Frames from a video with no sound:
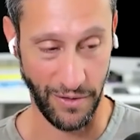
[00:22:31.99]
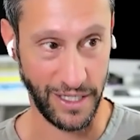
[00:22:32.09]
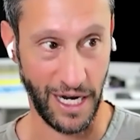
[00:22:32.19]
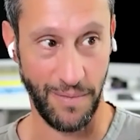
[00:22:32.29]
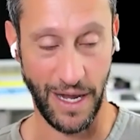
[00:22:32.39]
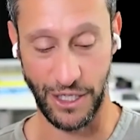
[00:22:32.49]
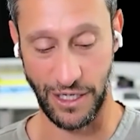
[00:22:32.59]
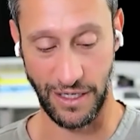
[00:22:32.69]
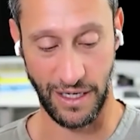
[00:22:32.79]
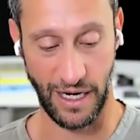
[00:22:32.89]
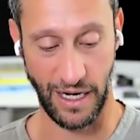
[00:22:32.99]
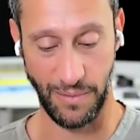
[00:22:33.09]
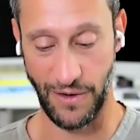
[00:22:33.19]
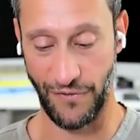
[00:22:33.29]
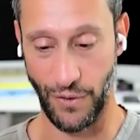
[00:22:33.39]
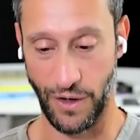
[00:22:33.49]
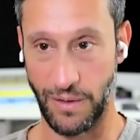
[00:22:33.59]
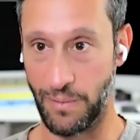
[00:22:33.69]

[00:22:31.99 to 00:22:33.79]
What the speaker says: which I mentioned before.